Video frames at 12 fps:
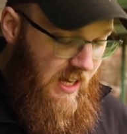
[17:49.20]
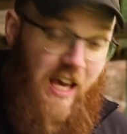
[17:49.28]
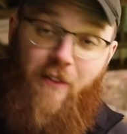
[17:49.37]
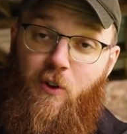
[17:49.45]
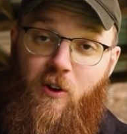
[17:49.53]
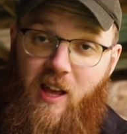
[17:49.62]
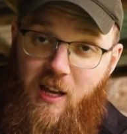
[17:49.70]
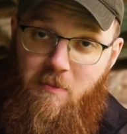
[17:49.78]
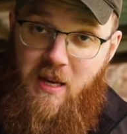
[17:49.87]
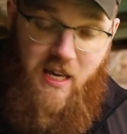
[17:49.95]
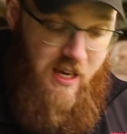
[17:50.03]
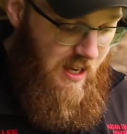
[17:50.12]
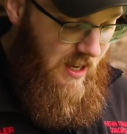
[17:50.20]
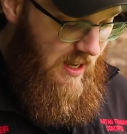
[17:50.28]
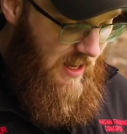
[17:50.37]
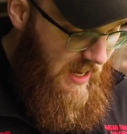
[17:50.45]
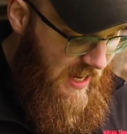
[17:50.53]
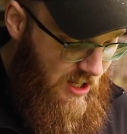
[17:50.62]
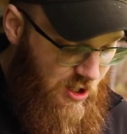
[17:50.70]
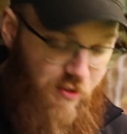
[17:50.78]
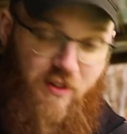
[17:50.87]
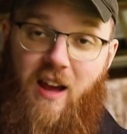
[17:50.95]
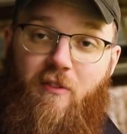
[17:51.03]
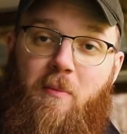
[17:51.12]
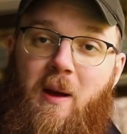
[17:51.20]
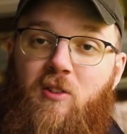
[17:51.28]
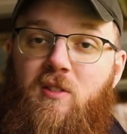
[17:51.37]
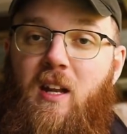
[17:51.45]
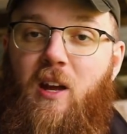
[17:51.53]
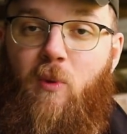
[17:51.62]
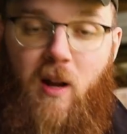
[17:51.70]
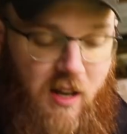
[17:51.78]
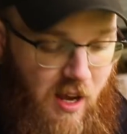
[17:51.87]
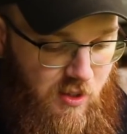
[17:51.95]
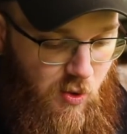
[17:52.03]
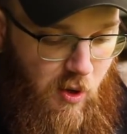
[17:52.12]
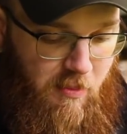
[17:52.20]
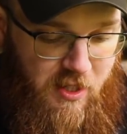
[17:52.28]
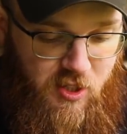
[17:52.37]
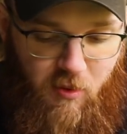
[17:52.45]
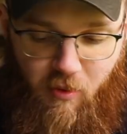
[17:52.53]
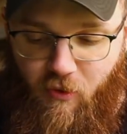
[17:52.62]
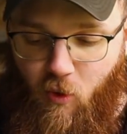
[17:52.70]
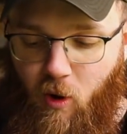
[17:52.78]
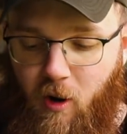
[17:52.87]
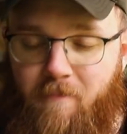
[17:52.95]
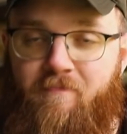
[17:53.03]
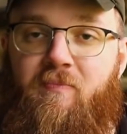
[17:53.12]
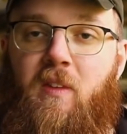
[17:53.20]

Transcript: If you're like me and you've never mounted a red dot to a pistol before,